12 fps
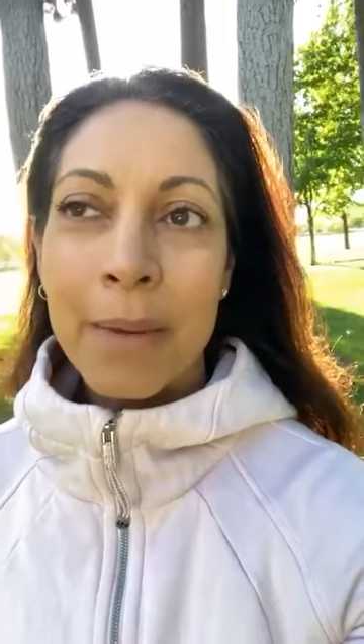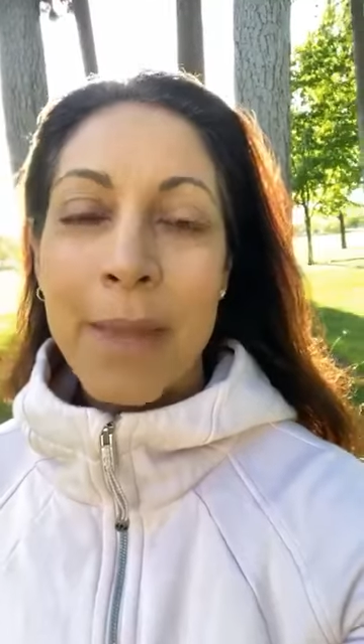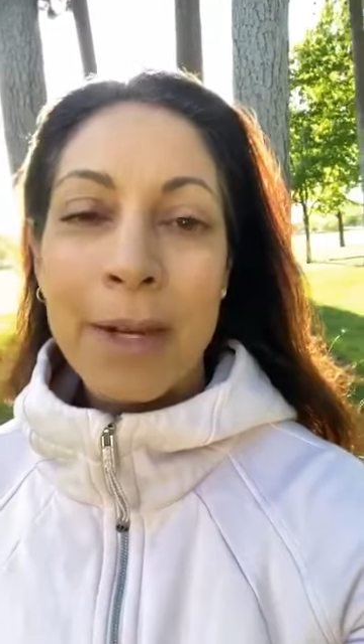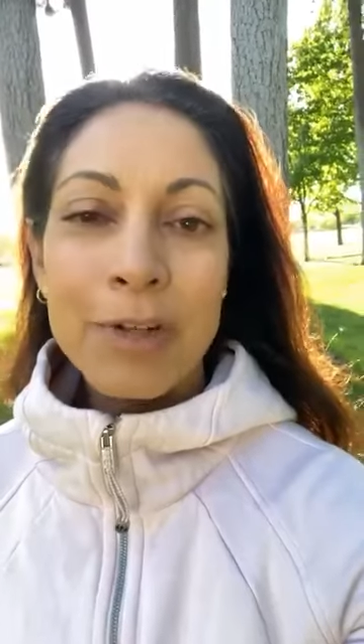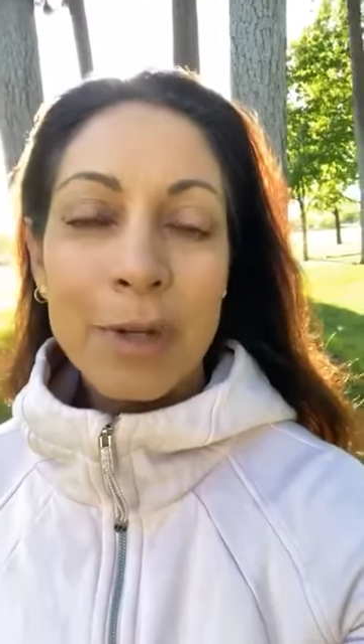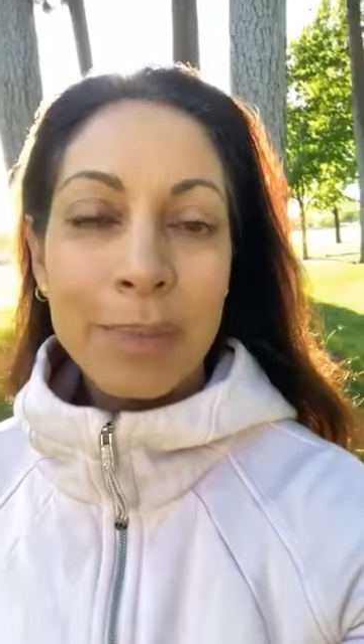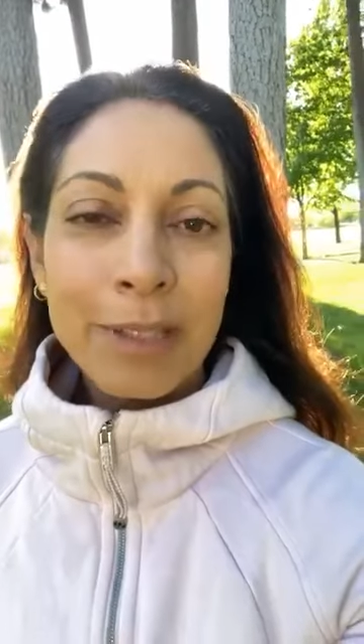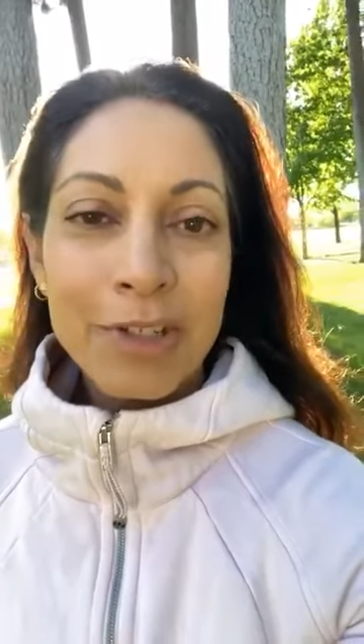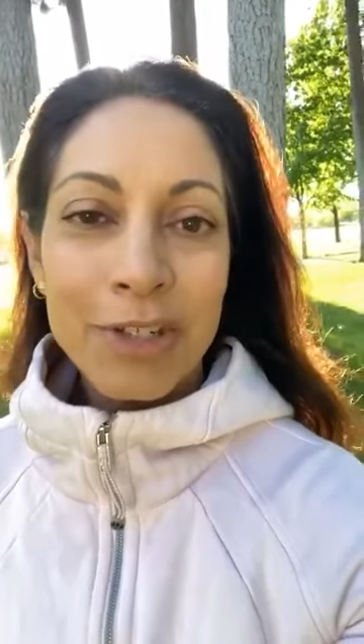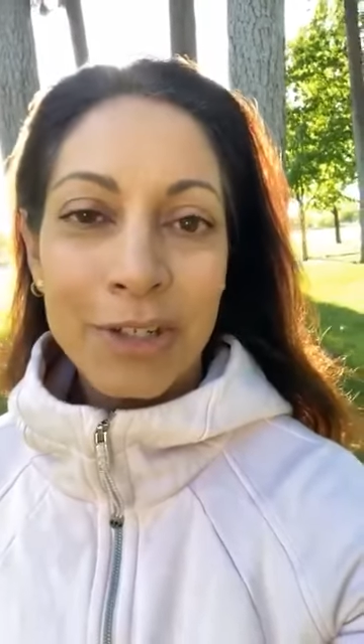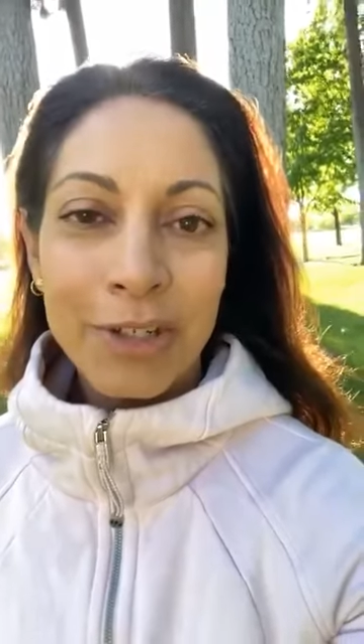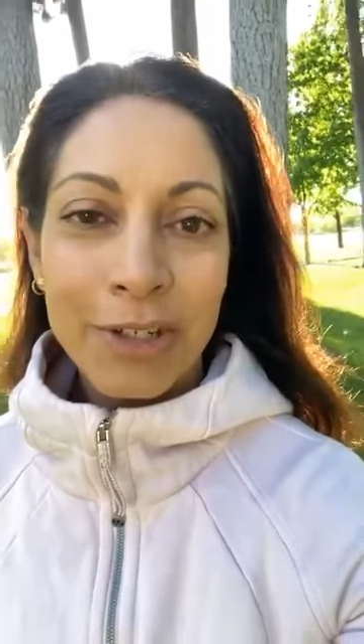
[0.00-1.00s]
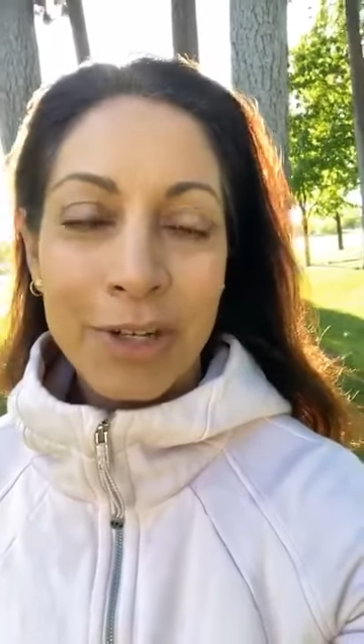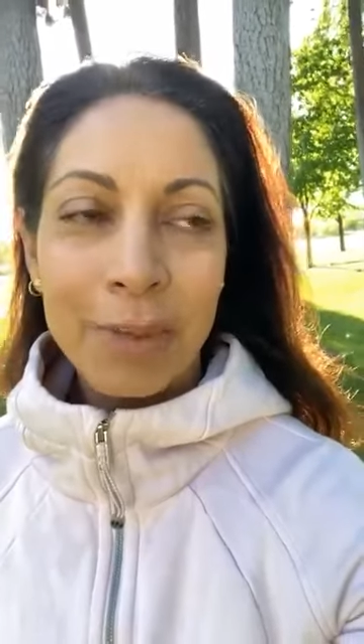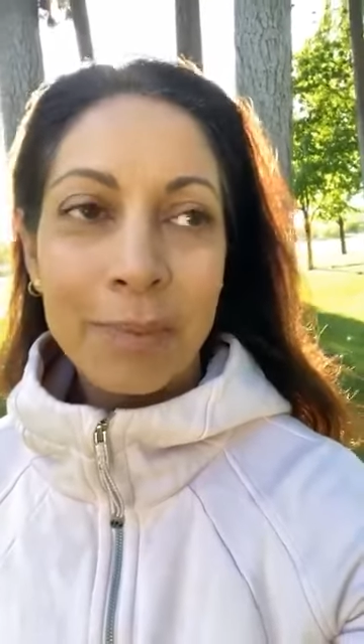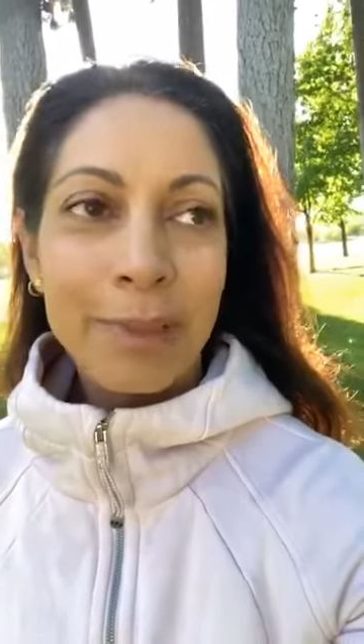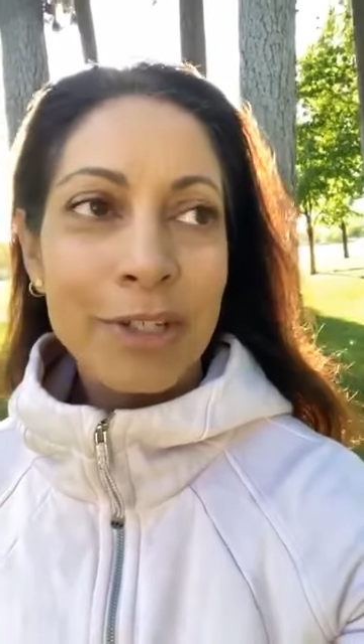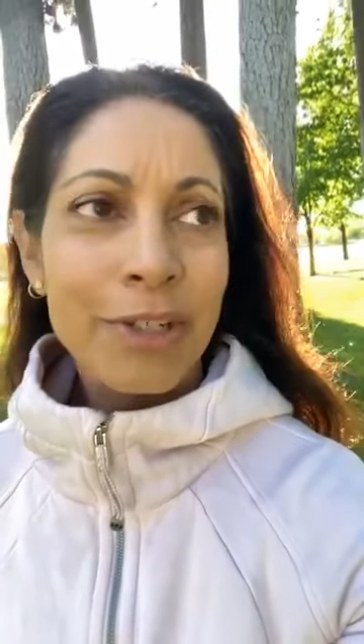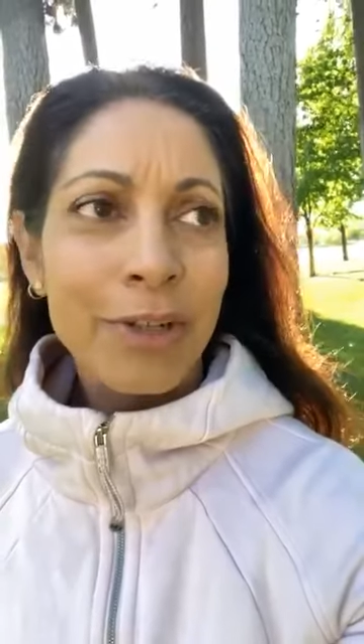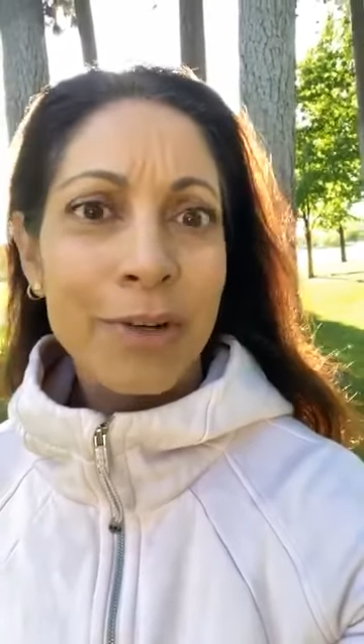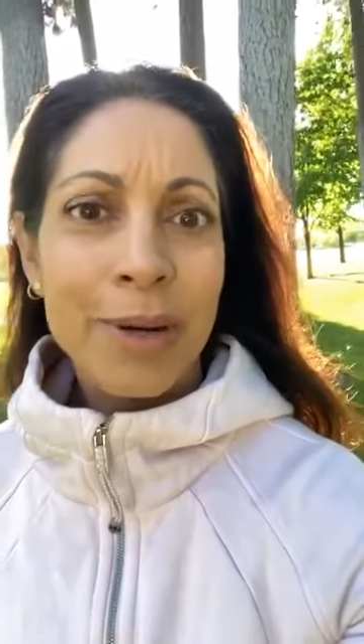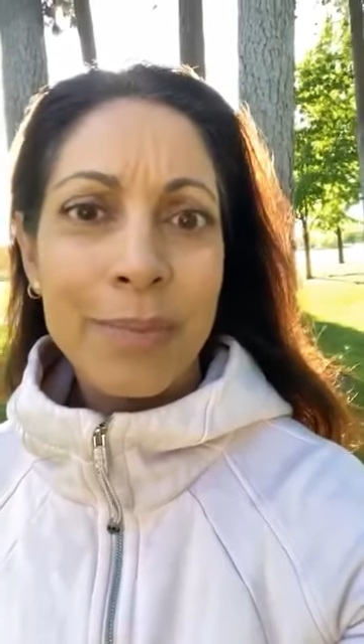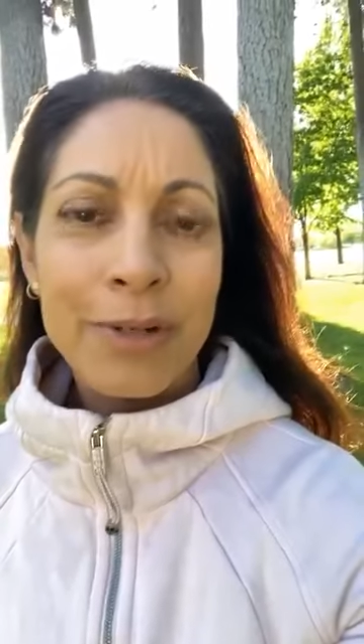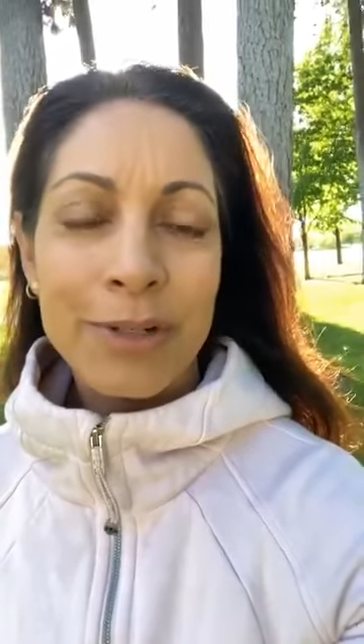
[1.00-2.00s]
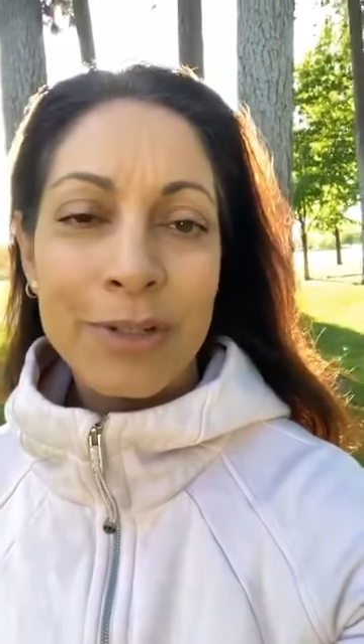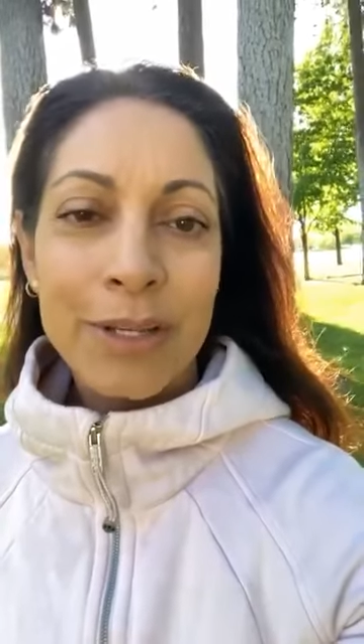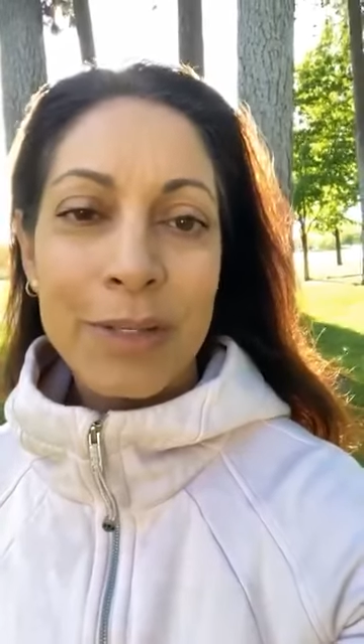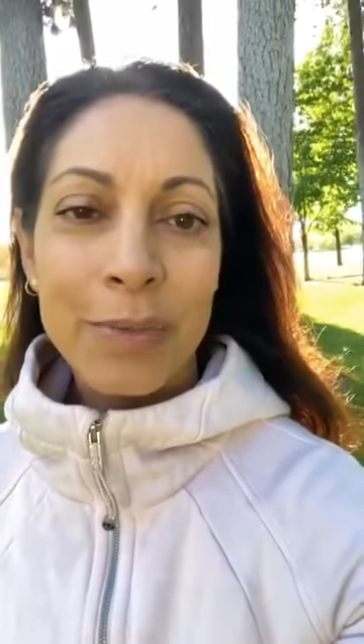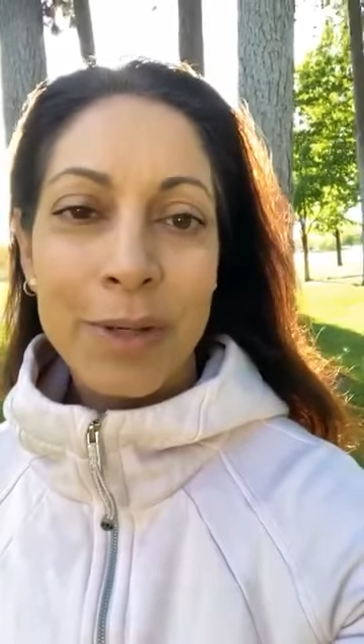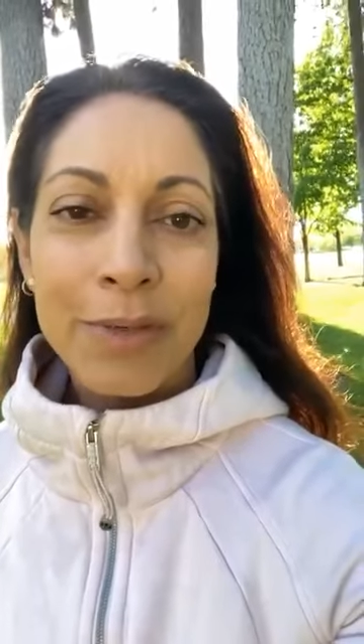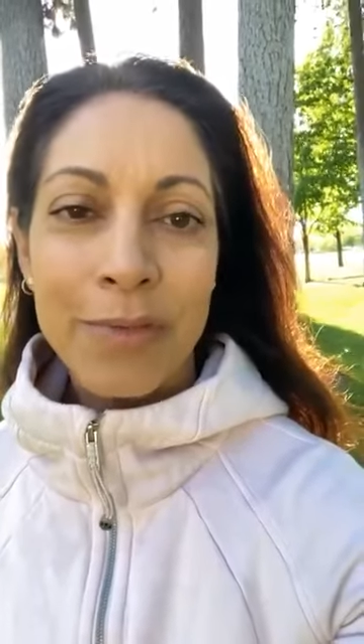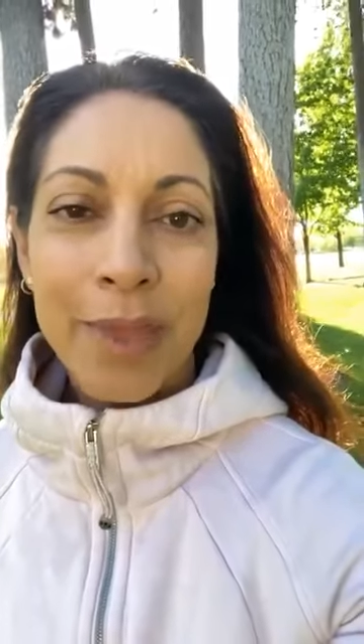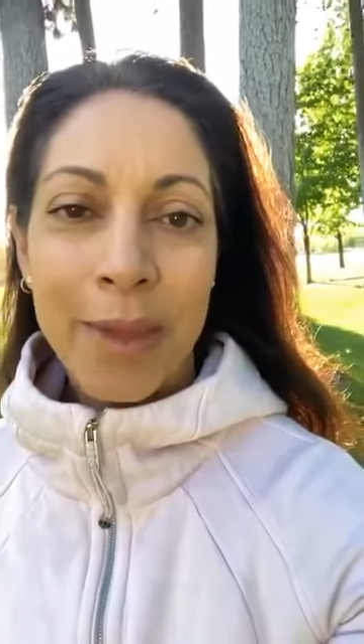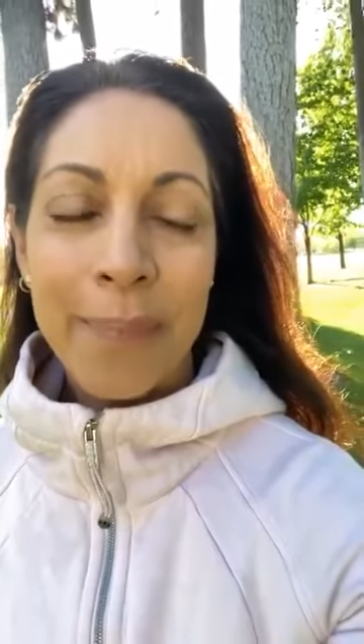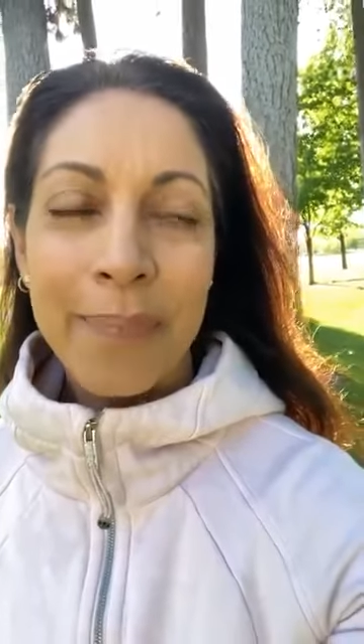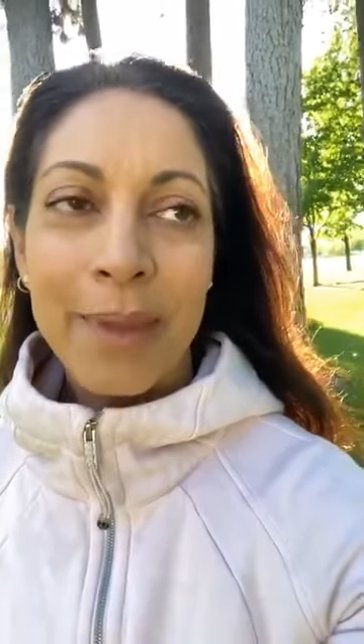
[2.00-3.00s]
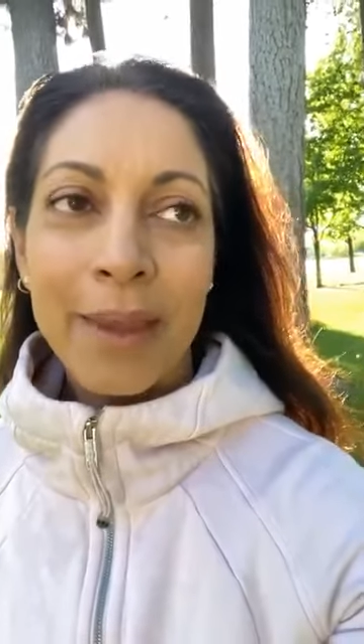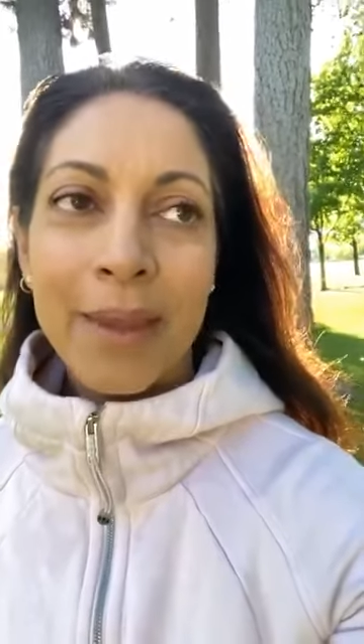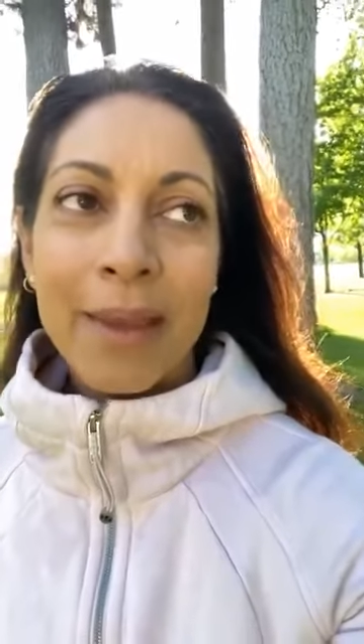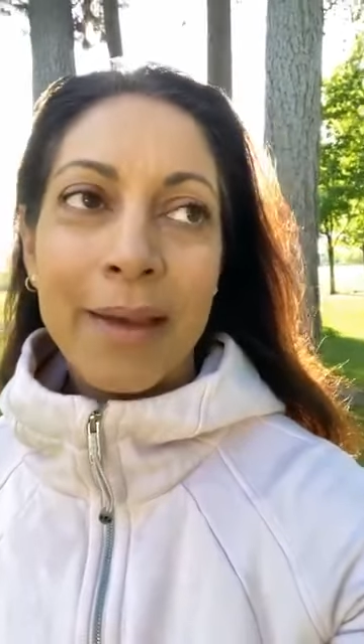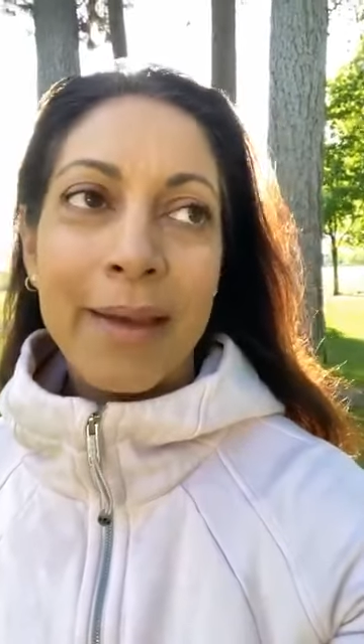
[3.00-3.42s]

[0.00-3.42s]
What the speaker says: manage our blood sugar numbers is one of them.